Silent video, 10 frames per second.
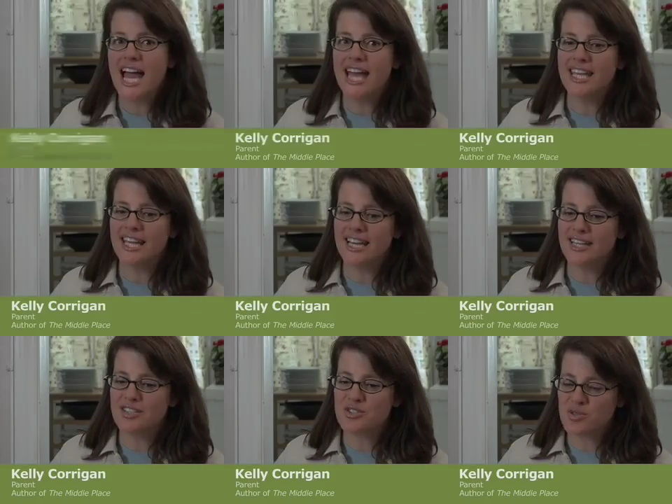
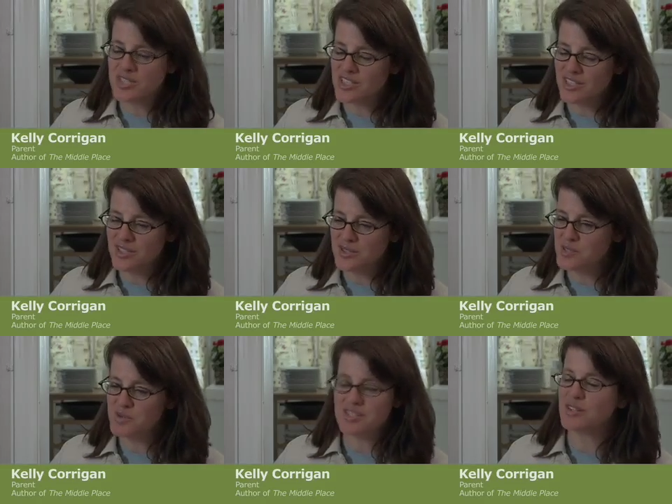And Georgia,
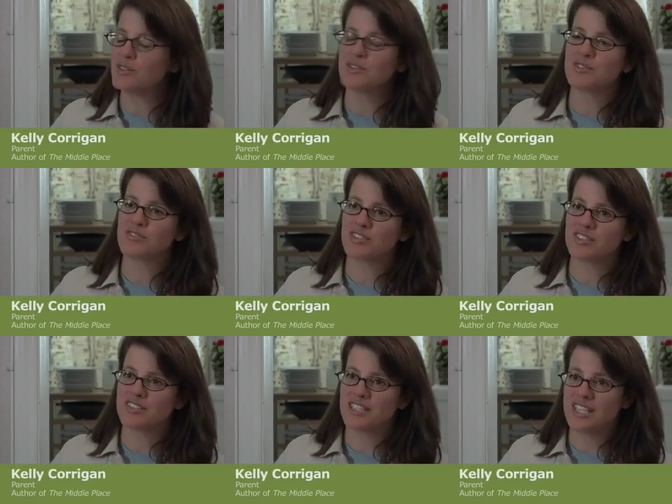who's been told
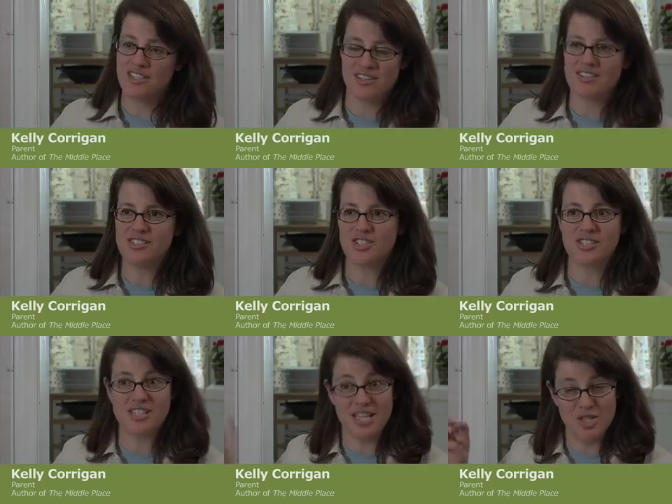for years that
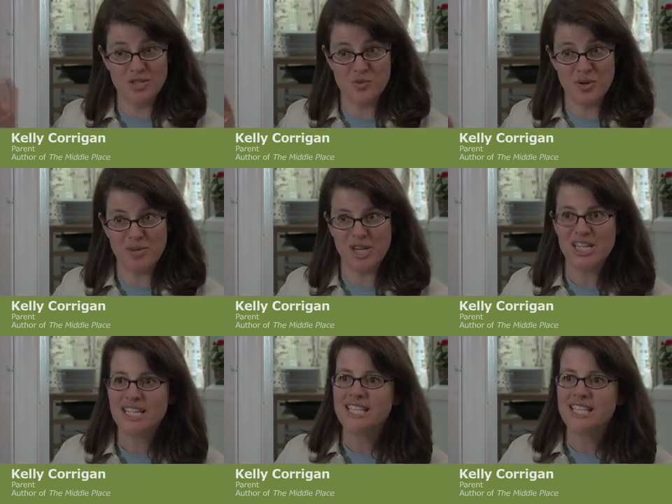she's a good swimmer,